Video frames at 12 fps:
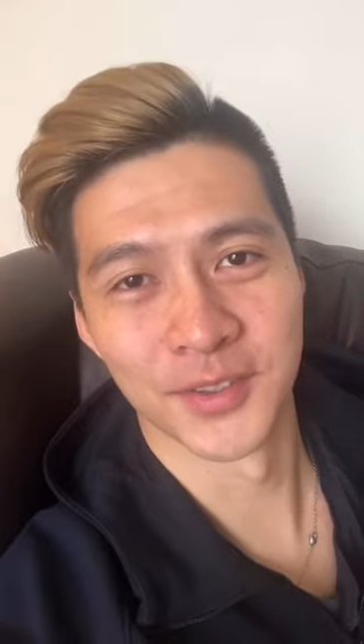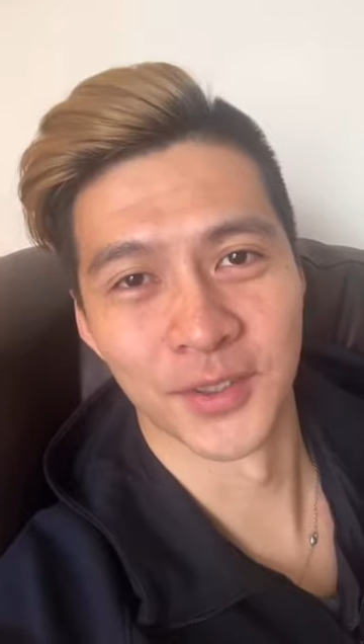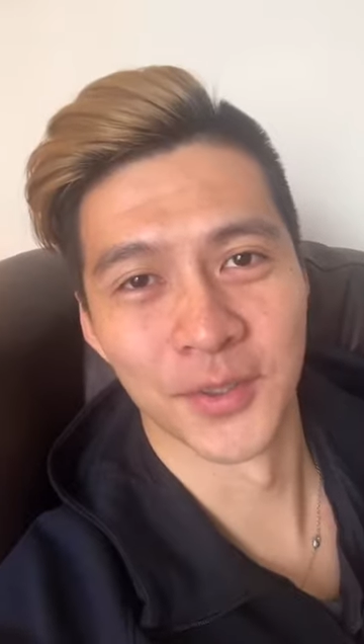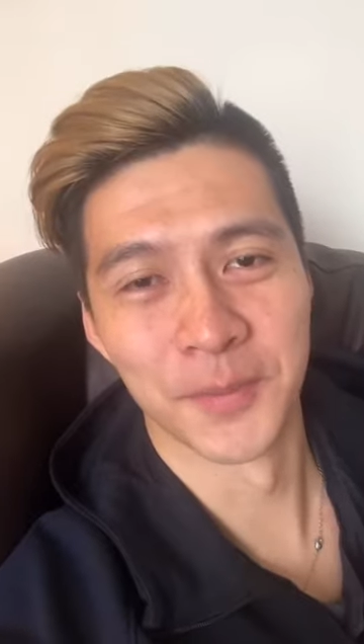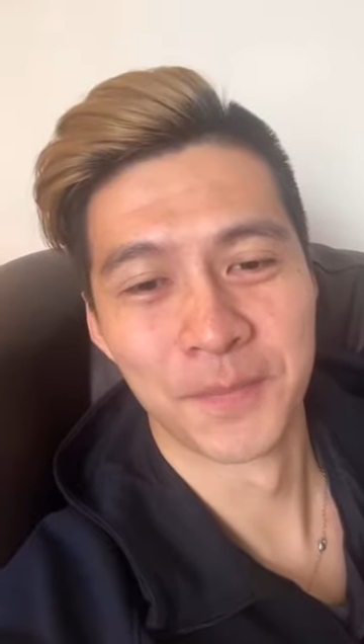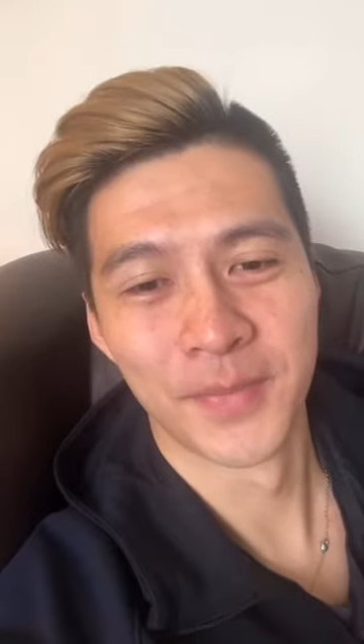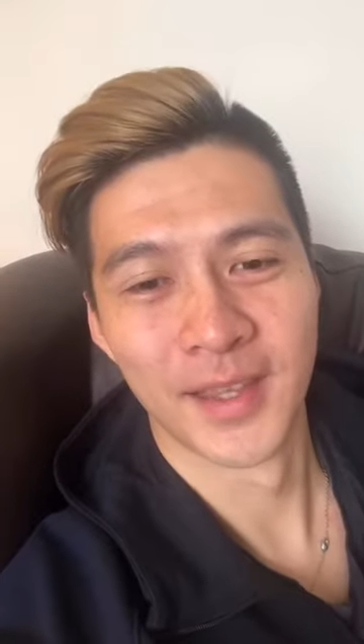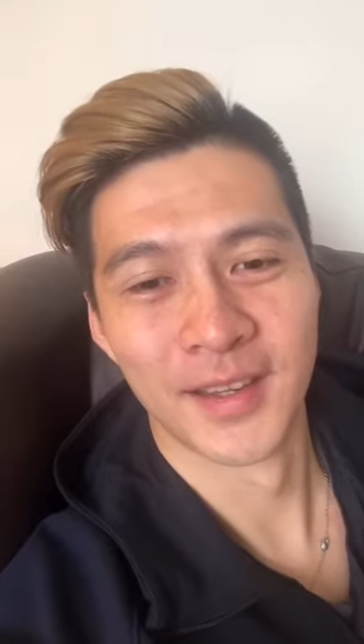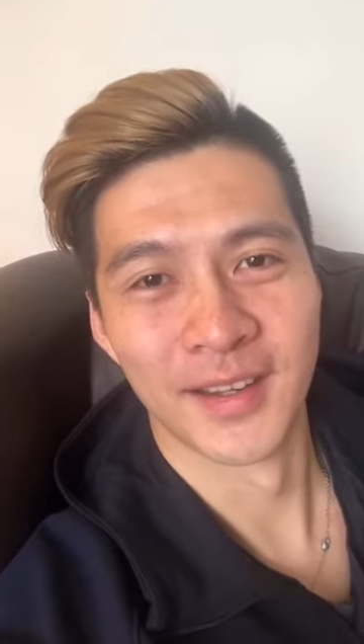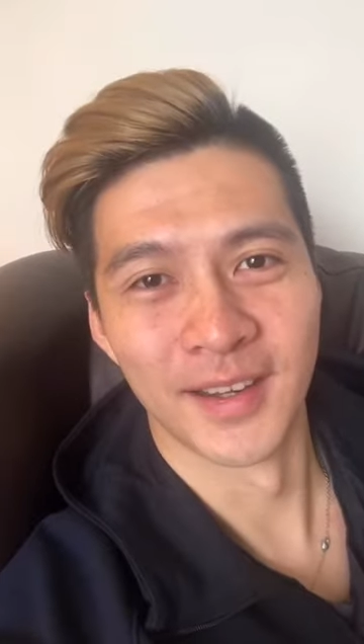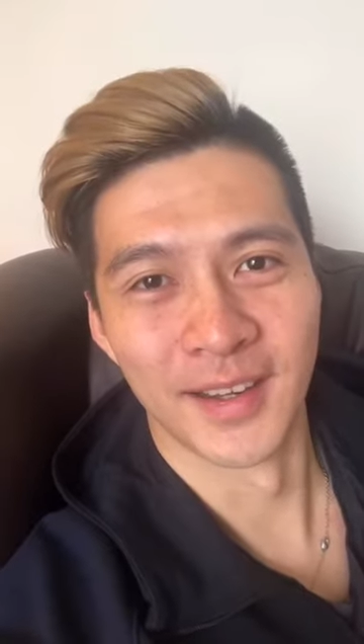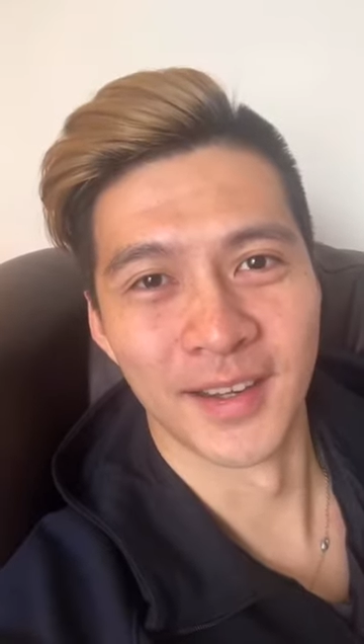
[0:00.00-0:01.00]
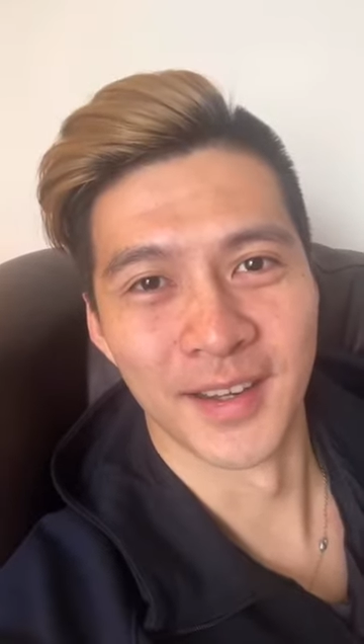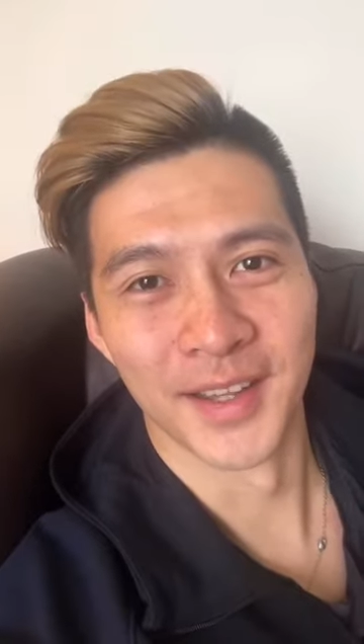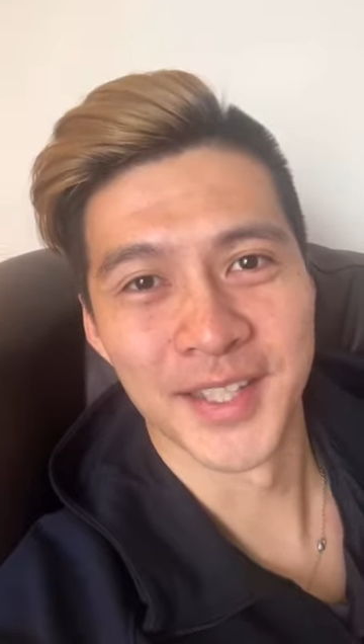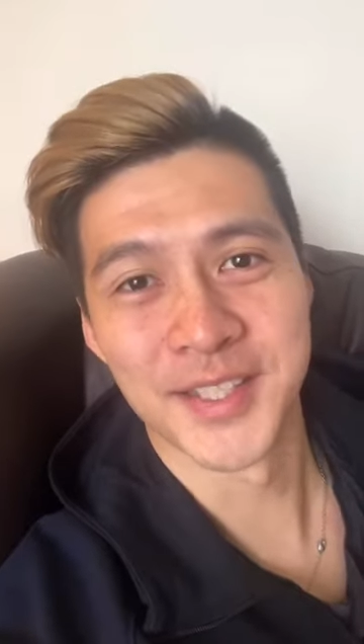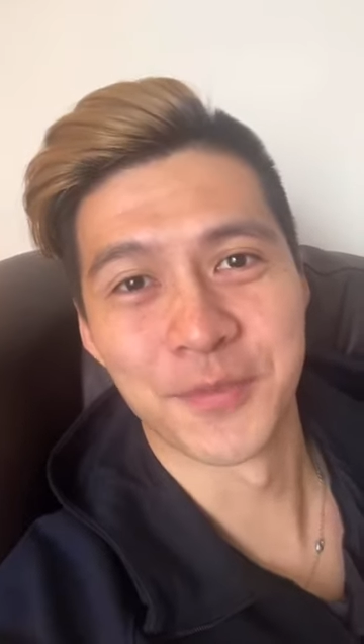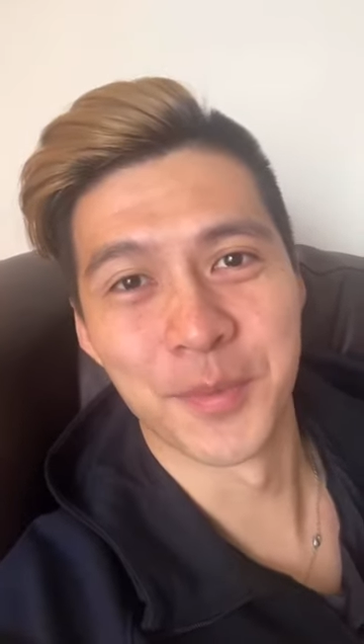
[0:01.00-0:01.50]
So
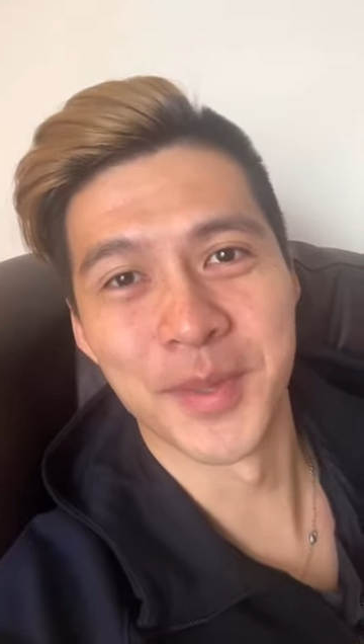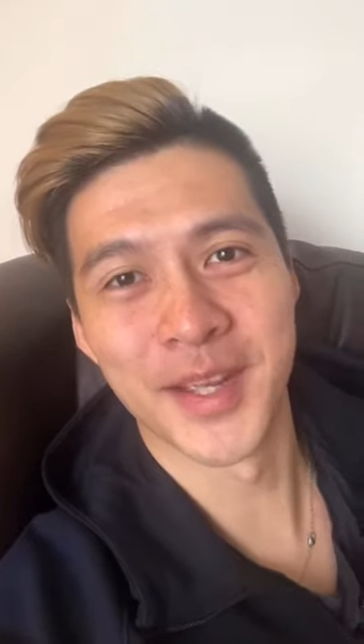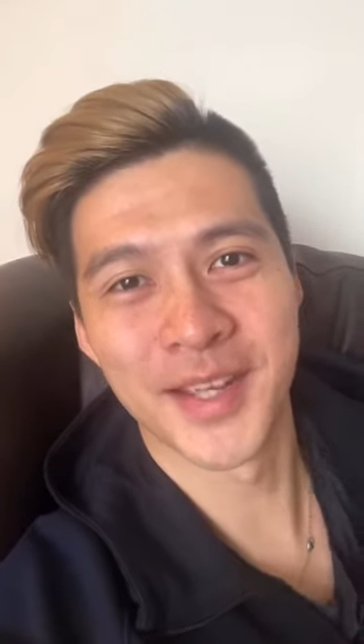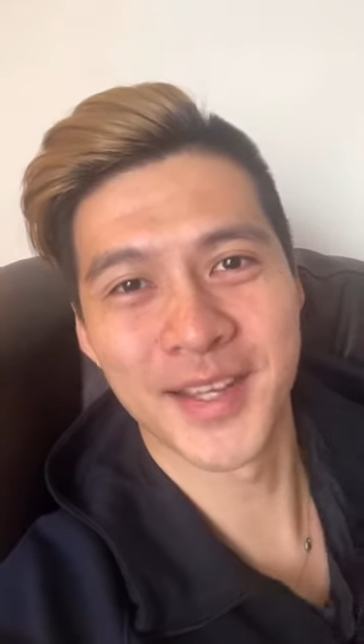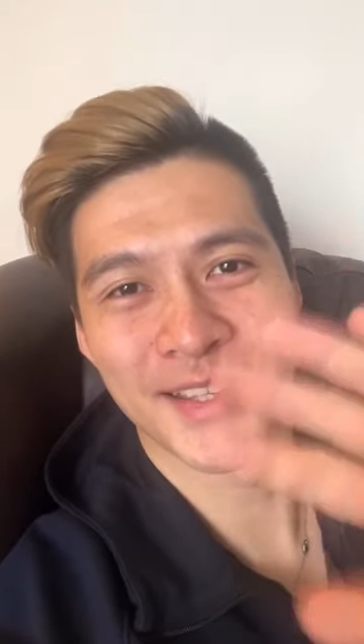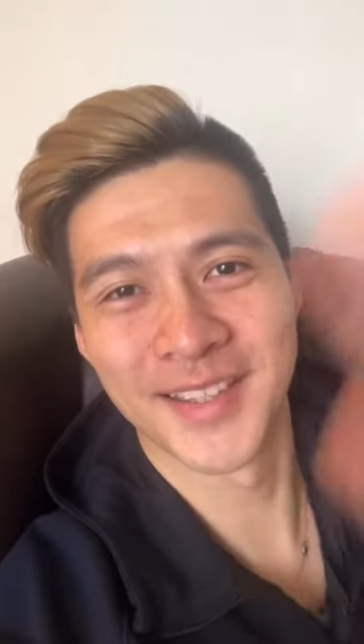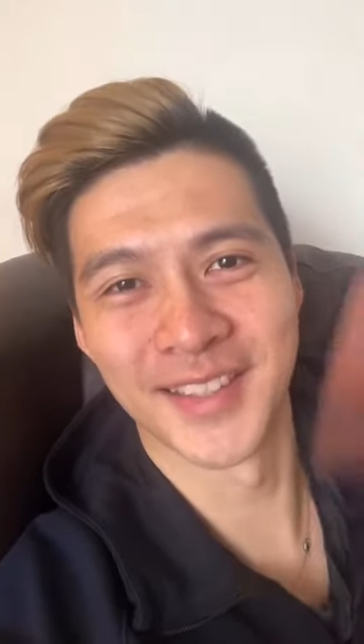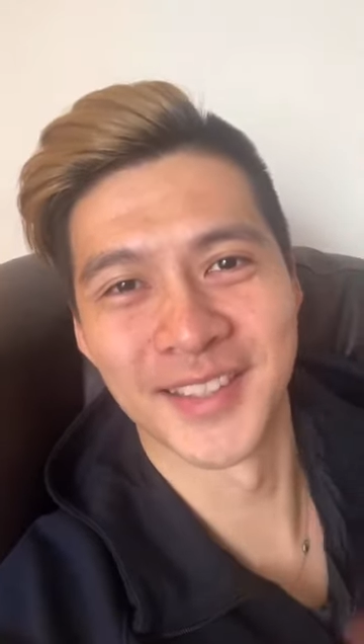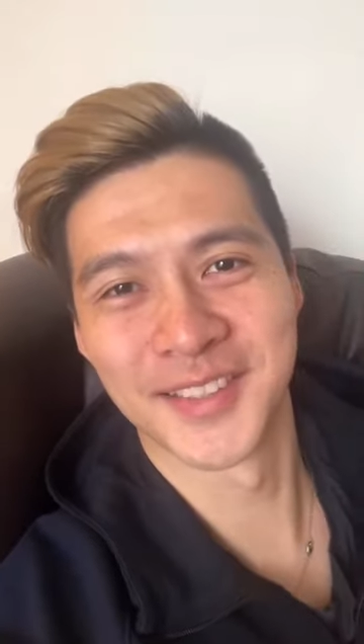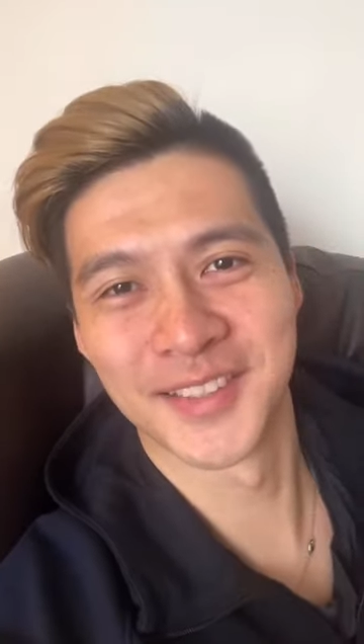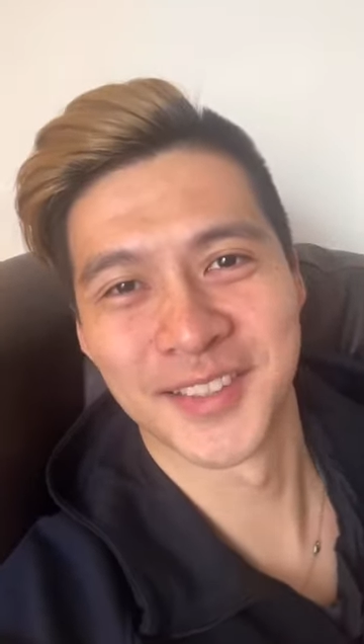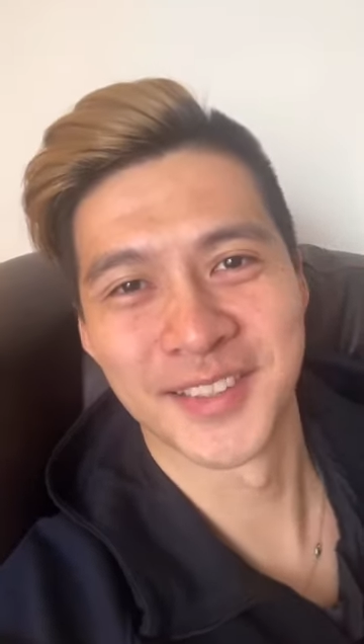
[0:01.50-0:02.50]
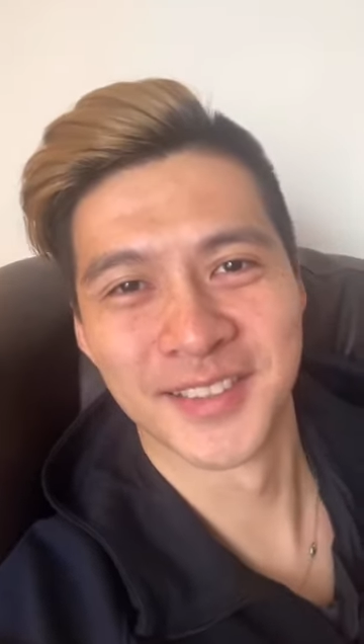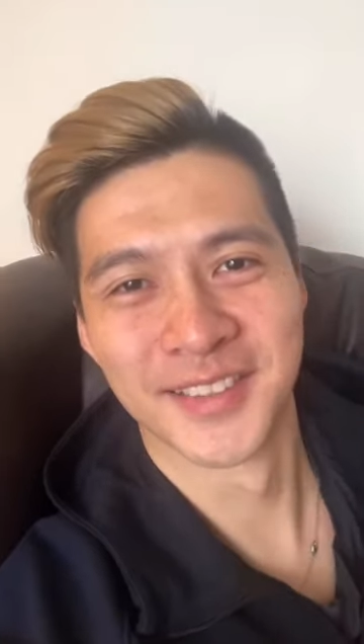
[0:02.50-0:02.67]
that's it from me. Thanks.